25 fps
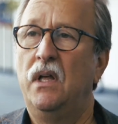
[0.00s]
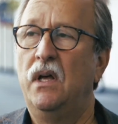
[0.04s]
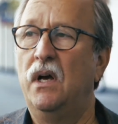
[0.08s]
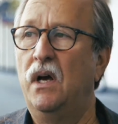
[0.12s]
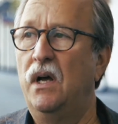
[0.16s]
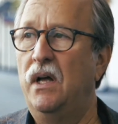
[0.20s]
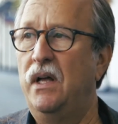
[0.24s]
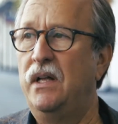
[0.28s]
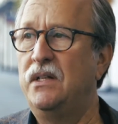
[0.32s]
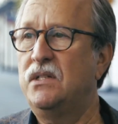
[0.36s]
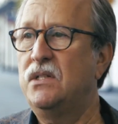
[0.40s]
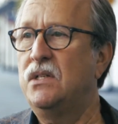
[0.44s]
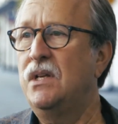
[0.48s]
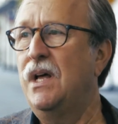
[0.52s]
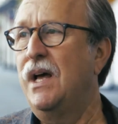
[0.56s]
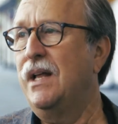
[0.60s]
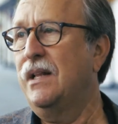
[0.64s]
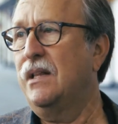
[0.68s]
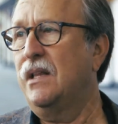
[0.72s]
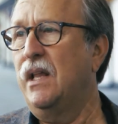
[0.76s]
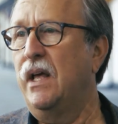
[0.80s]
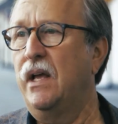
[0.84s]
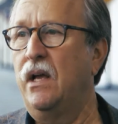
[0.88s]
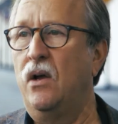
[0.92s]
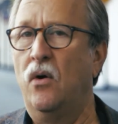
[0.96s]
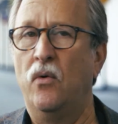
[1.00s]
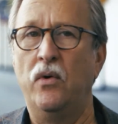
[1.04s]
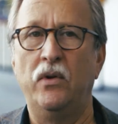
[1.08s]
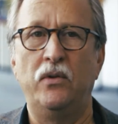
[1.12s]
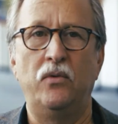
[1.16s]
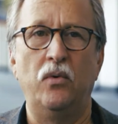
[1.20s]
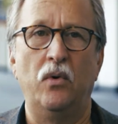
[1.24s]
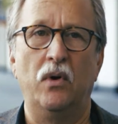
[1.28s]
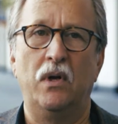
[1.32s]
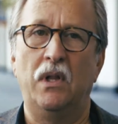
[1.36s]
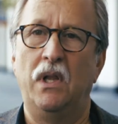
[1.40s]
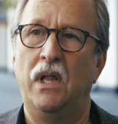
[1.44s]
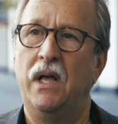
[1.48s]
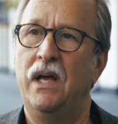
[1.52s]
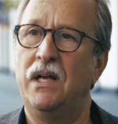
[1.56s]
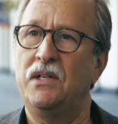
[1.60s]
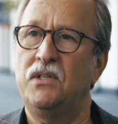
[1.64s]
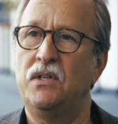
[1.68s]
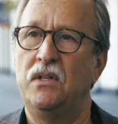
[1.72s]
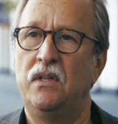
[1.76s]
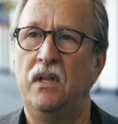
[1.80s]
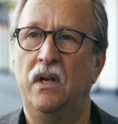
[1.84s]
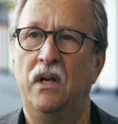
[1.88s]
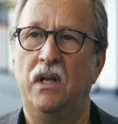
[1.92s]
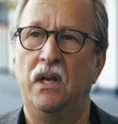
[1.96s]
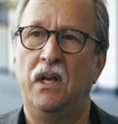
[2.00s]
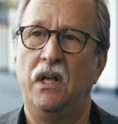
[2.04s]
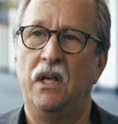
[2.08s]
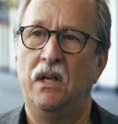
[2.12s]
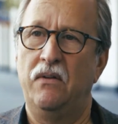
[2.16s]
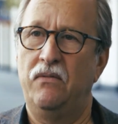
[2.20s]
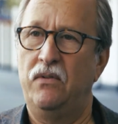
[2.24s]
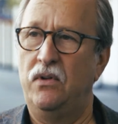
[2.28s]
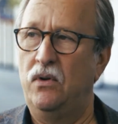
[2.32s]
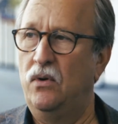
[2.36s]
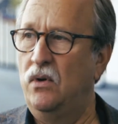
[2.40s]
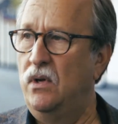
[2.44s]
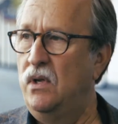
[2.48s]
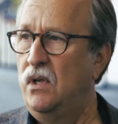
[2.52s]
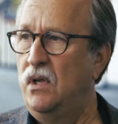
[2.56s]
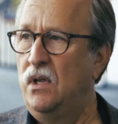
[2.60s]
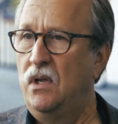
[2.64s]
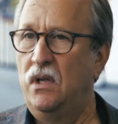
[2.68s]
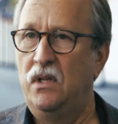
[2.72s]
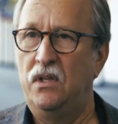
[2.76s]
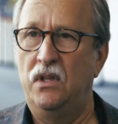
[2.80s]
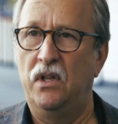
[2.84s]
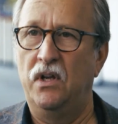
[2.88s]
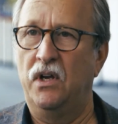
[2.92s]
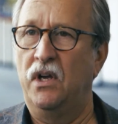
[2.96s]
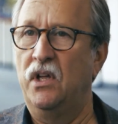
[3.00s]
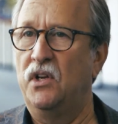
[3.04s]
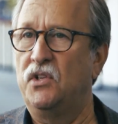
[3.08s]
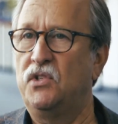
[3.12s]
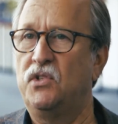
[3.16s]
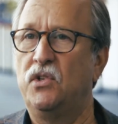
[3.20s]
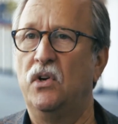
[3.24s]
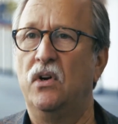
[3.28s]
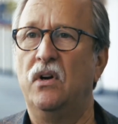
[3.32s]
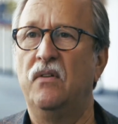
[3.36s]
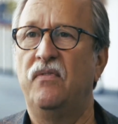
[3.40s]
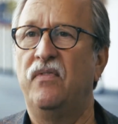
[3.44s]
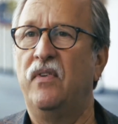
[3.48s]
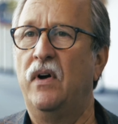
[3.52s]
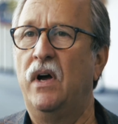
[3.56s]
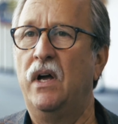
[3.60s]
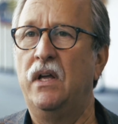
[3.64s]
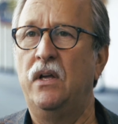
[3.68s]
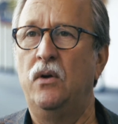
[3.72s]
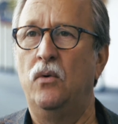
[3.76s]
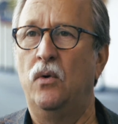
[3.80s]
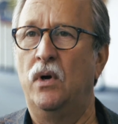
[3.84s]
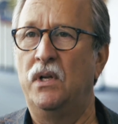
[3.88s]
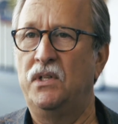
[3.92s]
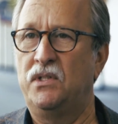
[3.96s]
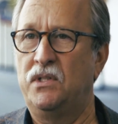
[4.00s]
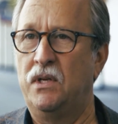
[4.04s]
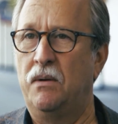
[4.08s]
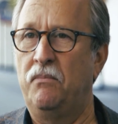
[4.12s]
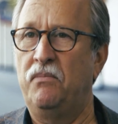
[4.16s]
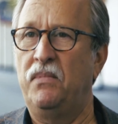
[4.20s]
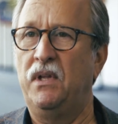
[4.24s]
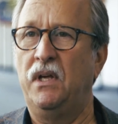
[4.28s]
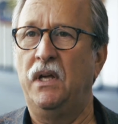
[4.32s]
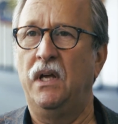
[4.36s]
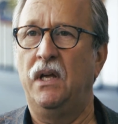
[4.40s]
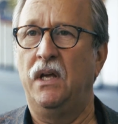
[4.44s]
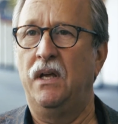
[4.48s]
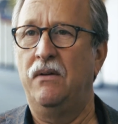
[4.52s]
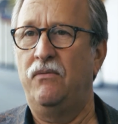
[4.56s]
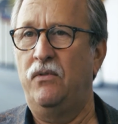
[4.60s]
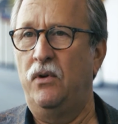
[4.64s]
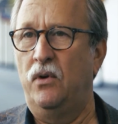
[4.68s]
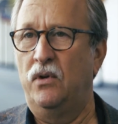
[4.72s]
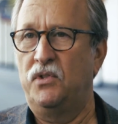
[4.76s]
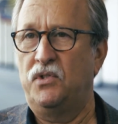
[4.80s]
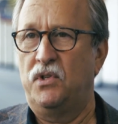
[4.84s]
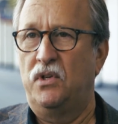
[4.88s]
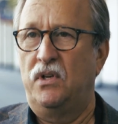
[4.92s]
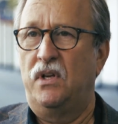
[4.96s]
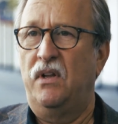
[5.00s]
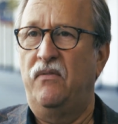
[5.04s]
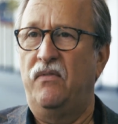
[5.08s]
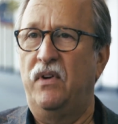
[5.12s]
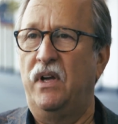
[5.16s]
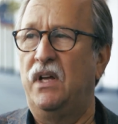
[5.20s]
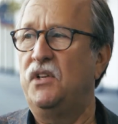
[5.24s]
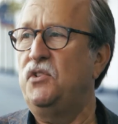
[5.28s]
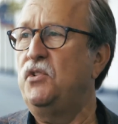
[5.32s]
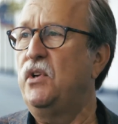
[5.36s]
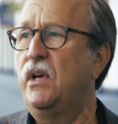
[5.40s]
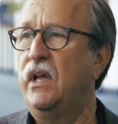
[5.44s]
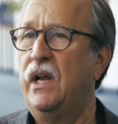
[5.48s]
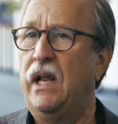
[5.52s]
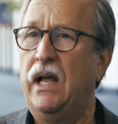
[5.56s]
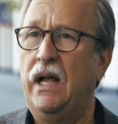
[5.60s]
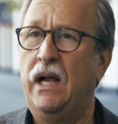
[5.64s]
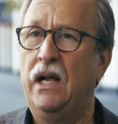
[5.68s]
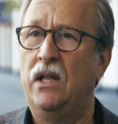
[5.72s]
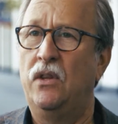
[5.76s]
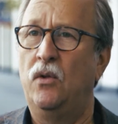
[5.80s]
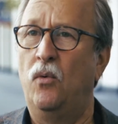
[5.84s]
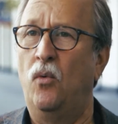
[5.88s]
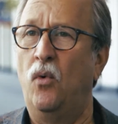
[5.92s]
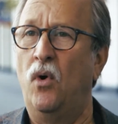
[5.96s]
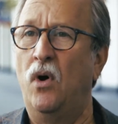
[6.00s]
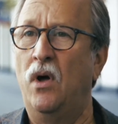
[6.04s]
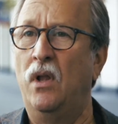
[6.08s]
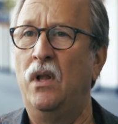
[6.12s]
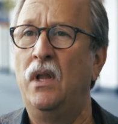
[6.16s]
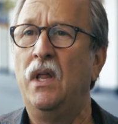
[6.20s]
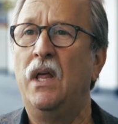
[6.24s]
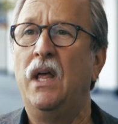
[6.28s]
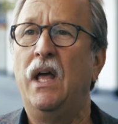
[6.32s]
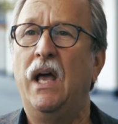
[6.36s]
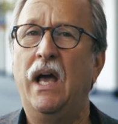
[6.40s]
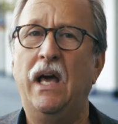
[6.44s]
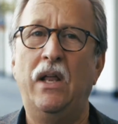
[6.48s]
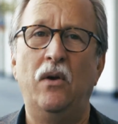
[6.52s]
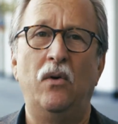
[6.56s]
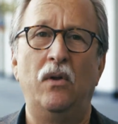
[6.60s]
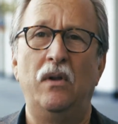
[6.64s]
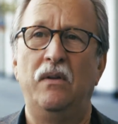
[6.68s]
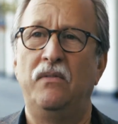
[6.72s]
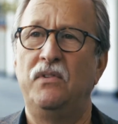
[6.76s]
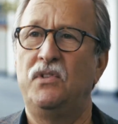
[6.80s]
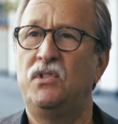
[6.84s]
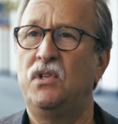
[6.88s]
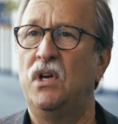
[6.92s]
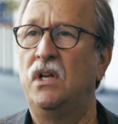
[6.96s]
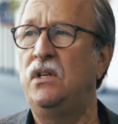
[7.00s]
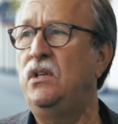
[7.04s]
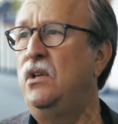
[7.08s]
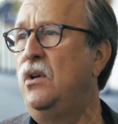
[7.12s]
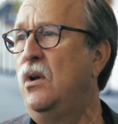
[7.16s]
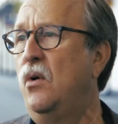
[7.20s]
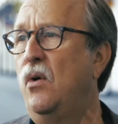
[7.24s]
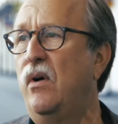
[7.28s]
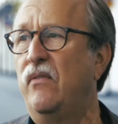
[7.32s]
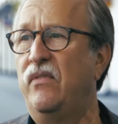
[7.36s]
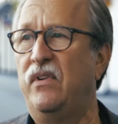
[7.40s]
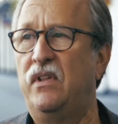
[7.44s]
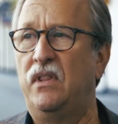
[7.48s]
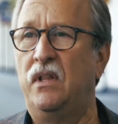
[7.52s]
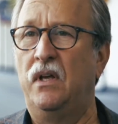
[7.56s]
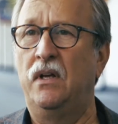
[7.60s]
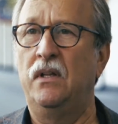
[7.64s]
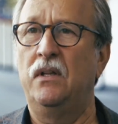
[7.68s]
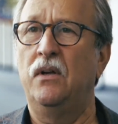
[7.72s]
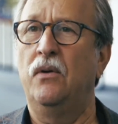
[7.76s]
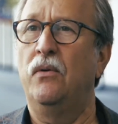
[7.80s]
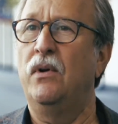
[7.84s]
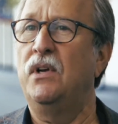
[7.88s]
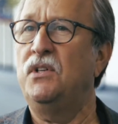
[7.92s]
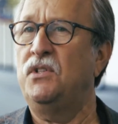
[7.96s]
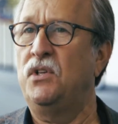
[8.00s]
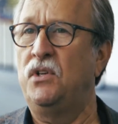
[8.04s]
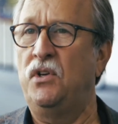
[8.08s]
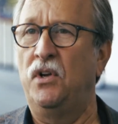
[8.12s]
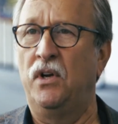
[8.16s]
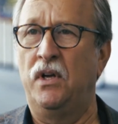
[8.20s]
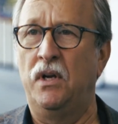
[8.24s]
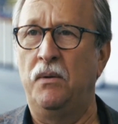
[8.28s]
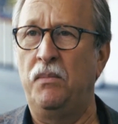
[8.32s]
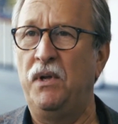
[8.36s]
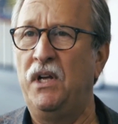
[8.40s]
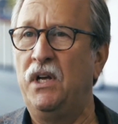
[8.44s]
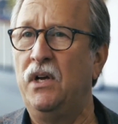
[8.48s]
It's not like going to a class and they're going to give you, they're going to certify you on something and give you a certificate you can hang on the wall, and all of a sudden you know everything there is and you're going to be